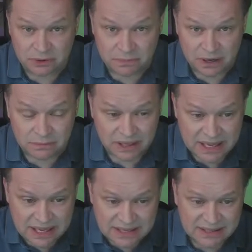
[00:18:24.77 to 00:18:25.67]
public
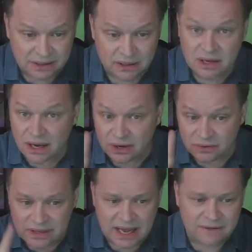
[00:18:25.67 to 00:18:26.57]
keys here. I
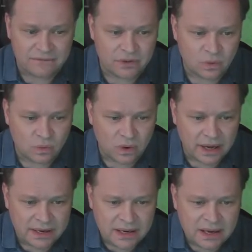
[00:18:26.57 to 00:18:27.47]
only have the
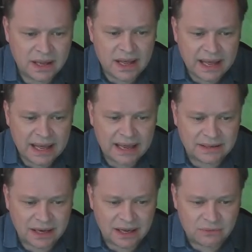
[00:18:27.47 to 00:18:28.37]
one, and
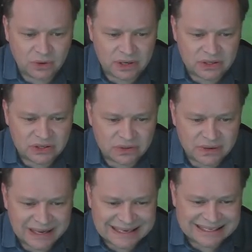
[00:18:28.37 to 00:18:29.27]
I'm going to
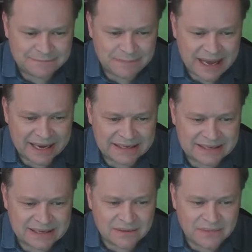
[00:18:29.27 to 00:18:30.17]
expect
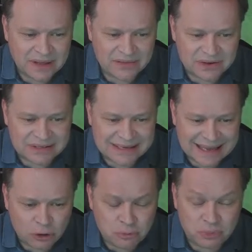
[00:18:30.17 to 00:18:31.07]
that there's an
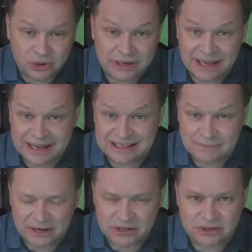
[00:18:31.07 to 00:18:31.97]
output, a
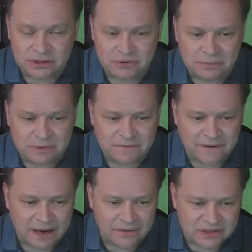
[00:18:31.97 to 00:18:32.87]
special encrypted
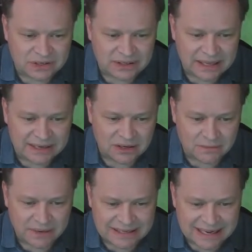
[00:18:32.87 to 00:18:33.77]
file that's going to land on
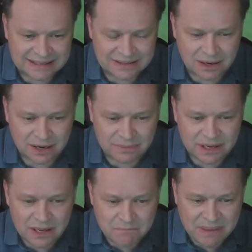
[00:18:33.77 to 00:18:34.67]
my desktop
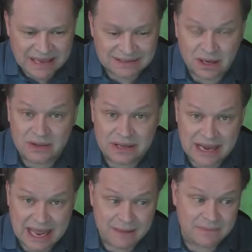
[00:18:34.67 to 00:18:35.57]
based on the
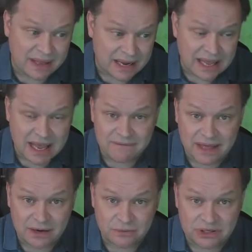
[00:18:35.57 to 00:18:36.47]
name that I gave
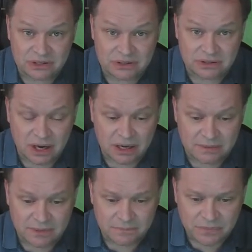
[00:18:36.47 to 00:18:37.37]
that original
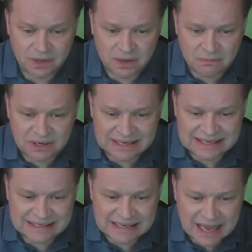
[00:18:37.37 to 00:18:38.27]
document. I'm going to
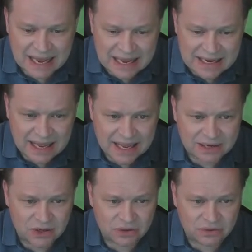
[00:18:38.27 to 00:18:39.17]
sign and
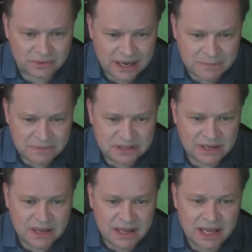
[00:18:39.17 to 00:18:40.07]
encrypt.
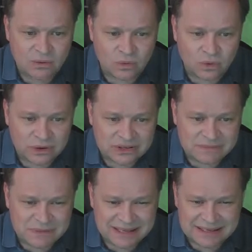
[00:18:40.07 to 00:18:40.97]
It warns
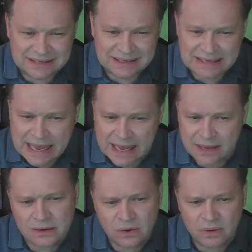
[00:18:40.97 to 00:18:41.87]
me that says, hey,
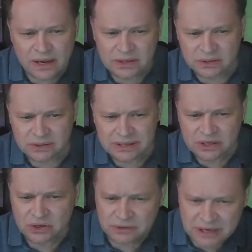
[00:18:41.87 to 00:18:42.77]
you know what? You're
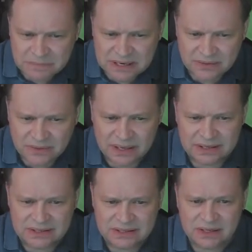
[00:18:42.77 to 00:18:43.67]
encrypting
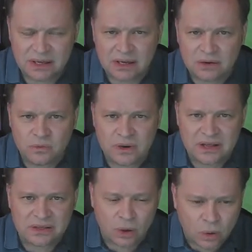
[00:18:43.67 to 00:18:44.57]
this
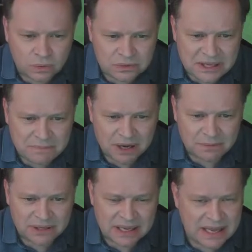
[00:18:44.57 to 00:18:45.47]
with only
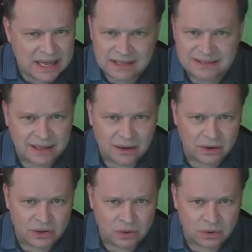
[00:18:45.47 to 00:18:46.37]
public keys that
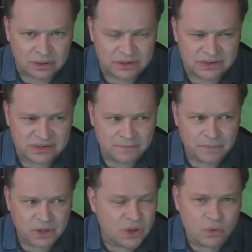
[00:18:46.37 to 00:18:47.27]
aren't yours.
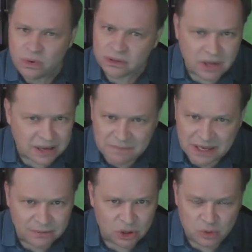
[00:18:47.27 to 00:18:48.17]
You will not be
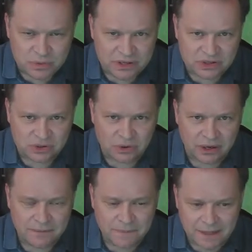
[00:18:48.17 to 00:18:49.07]
able to open this,
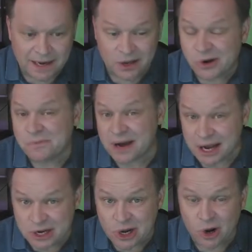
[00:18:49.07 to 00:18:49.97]
Troy. And I go,
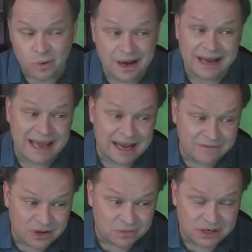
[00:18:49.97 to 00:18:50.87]
I know. I have
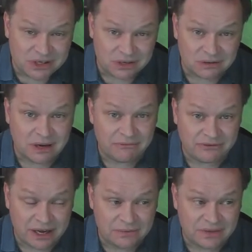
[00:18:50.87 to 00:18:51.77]
the original. I'm
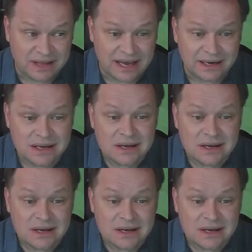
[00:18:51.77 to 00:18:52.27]
fine with that.